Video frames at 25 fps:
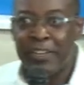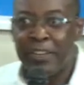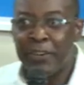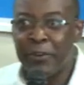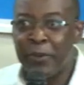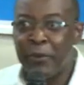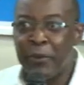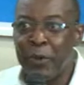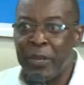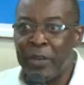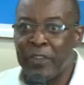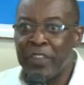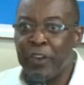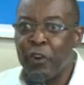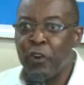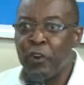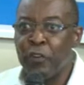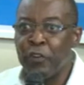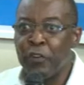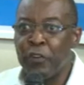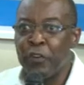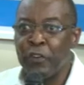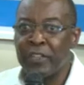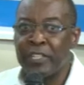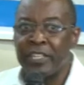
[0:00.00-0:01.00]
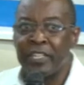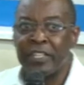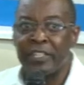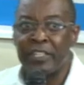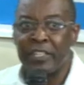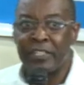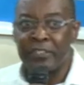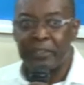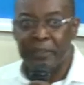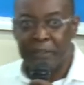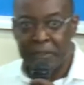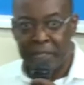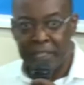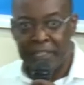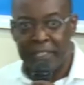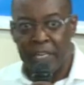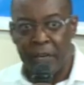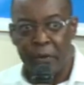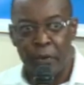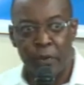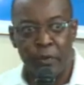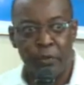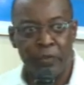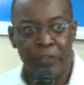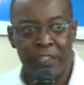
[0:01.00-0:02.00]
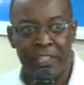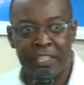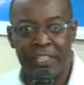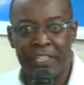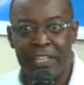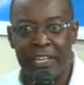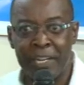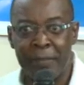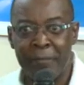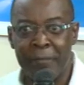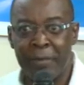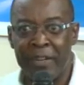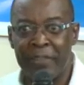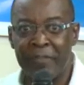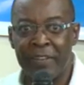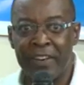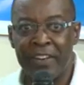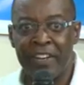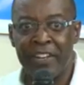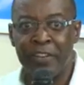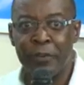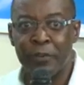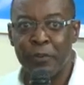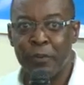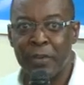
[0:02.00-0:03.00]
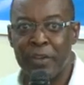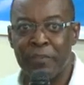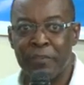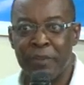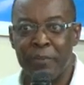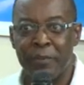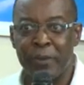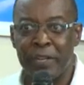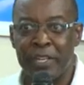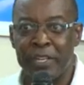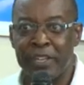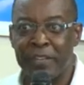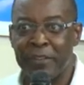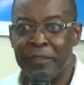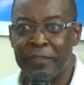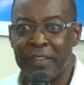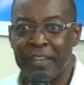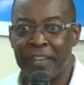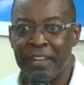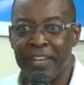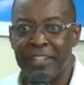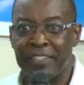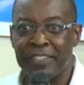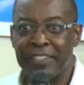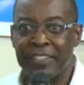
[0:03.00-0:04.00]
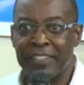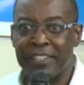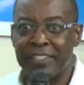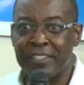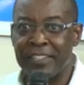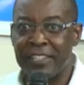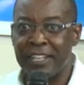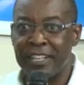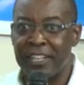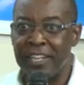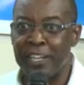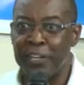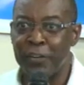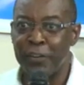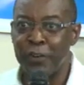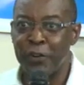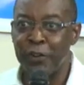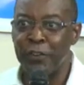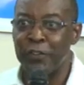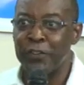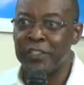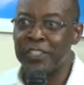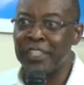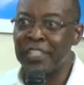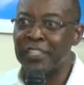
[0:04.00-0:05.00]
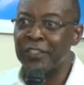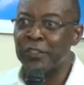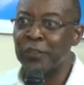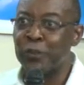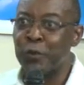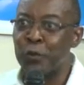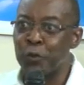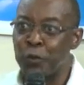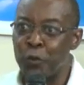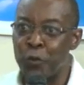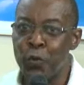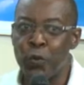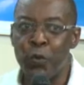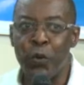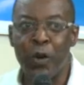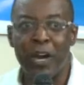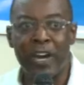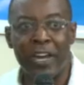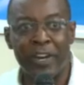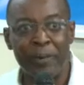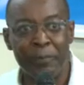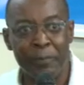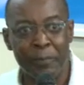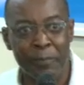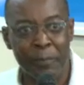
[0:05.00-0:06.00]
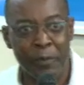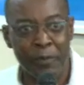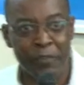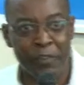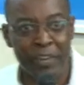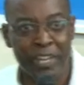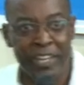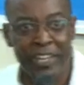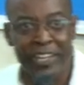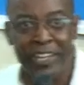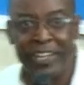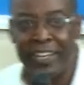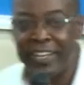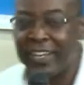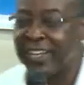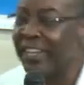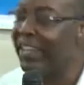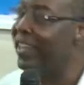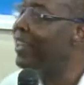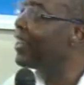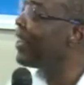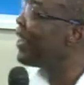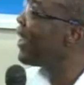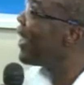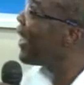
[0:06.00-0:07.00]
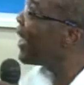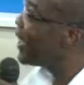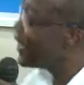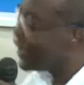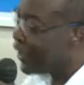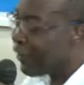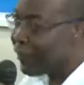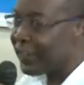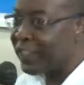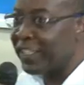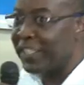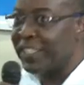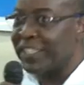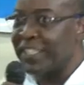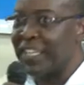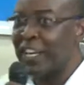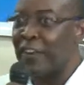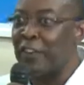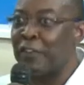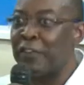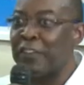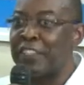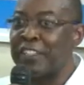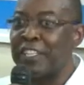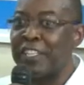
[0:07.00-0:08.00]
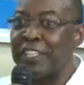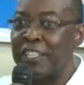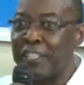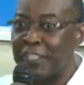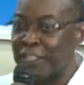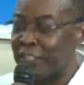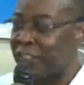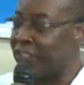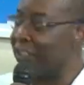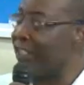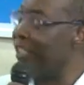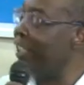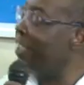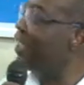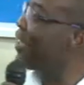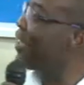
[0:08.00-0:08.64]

when they're confronted, that's across physician, I'm referring to everybody, the nurses, the clinical officers, those who are providing health services in our facilities